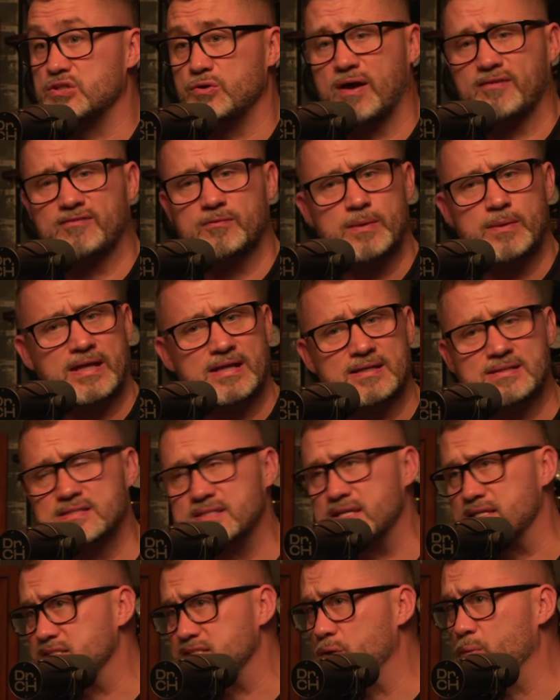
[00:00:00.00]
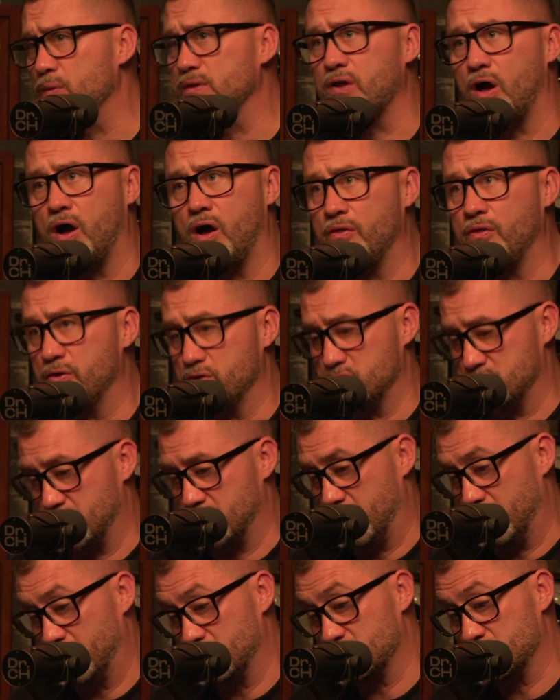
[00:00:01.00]
You have to be consistent with all those
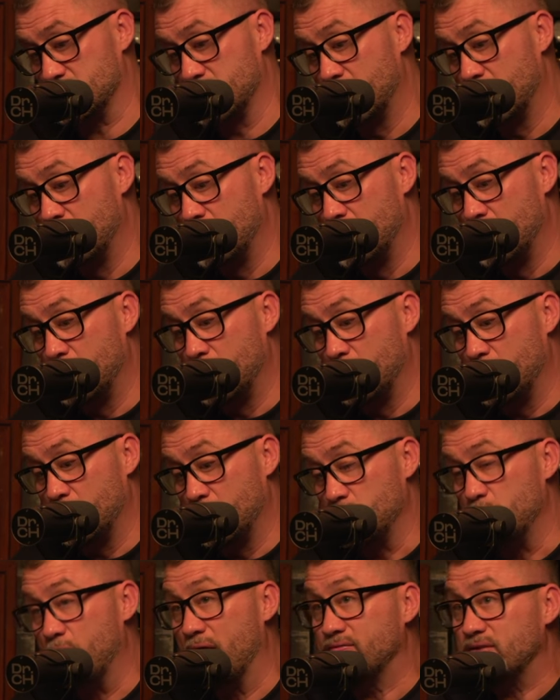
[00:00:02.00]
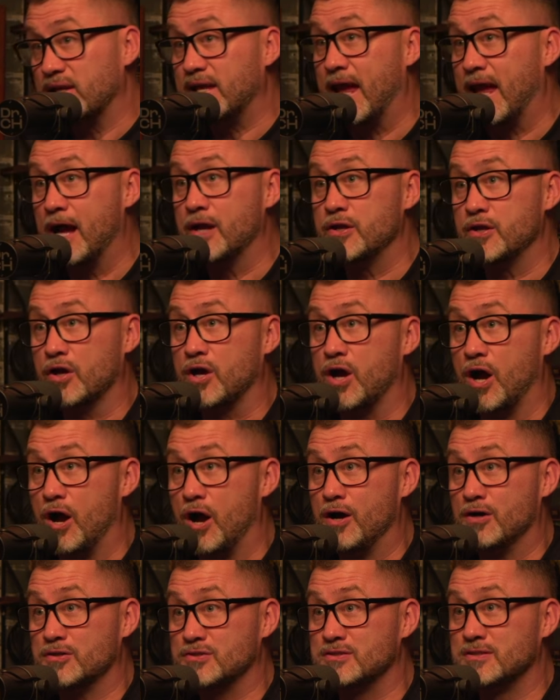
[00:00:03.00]
things. You have to count your
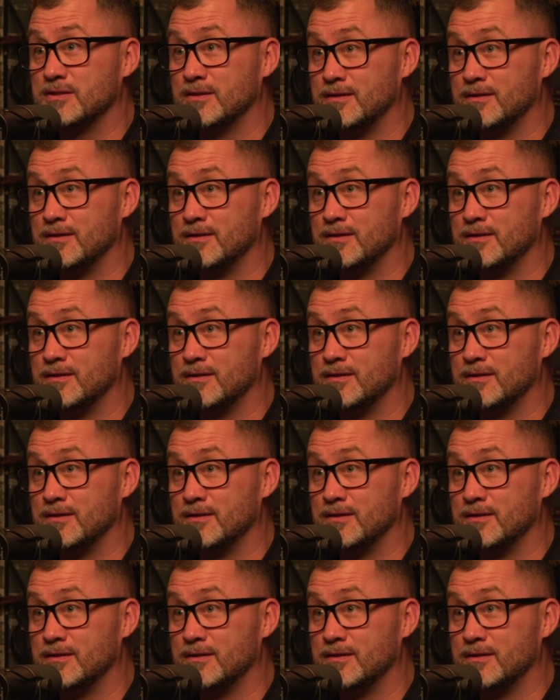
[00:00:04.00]
cost.